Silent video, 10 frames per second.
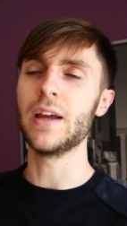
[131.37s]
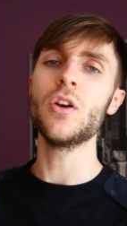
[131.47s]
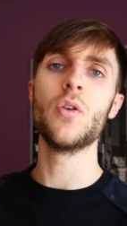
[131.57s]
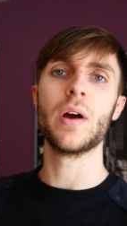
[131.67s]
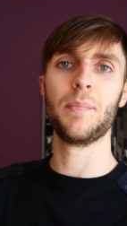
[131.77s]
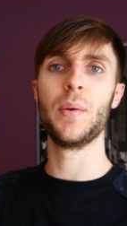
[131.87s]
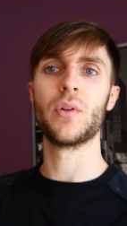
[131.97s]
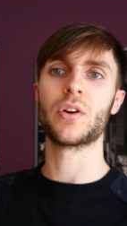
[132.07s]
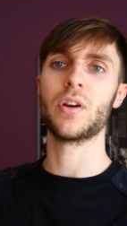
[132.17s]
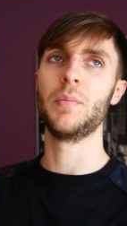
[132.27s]
I know people
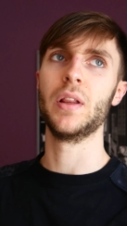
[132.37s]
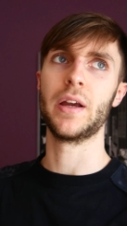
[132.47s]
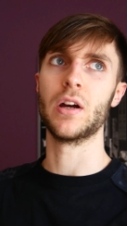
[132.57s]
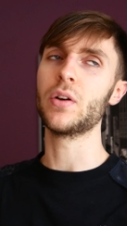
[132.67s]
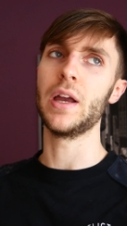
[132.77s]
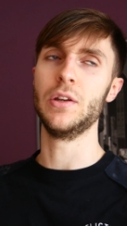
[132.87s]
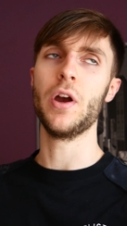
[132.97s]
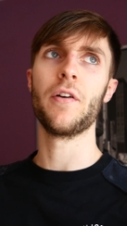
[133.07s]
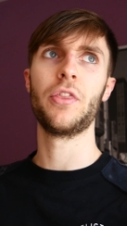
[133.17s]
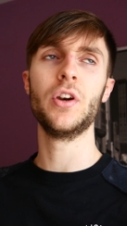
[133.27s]
are gonna be like, okay, you
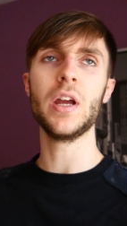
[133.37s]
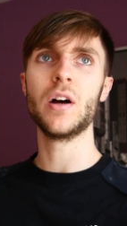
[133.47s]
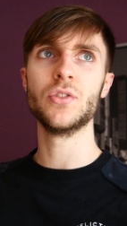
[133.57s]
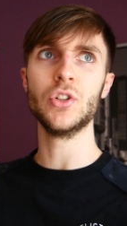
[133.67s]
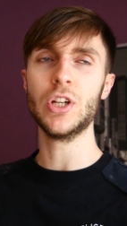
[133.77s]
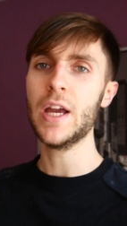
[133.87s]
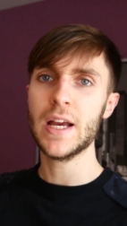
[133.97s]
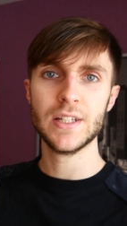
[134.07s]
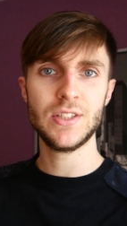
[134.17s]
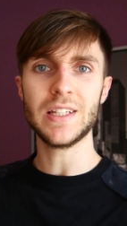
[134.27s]
have
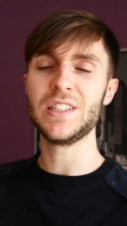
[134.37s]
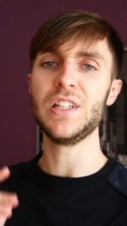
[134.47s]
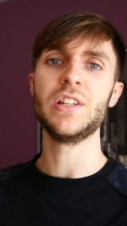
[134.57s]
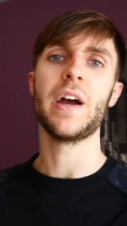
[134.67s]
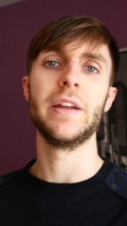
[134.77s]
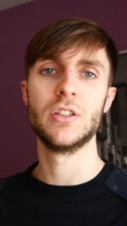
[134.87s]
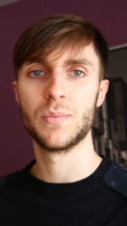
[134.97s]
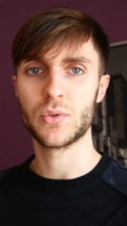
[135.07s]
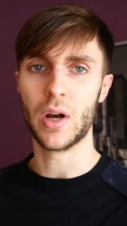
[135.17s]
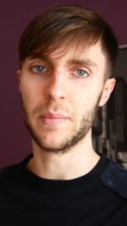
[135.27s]
369
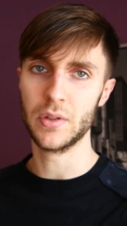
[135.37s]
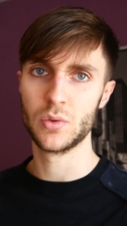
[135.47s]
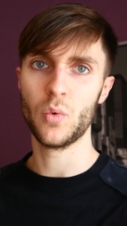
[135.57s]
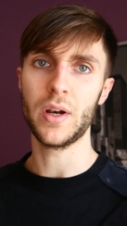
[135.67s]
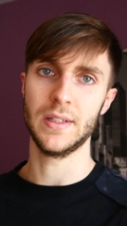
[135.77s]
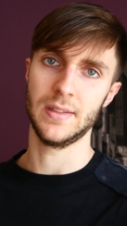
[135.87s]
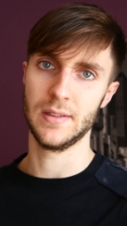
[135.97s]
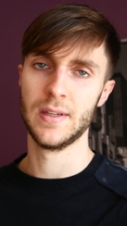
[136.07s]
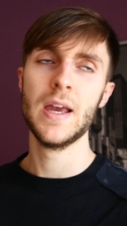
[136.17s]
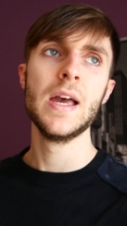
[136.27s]
subscribers. What is this?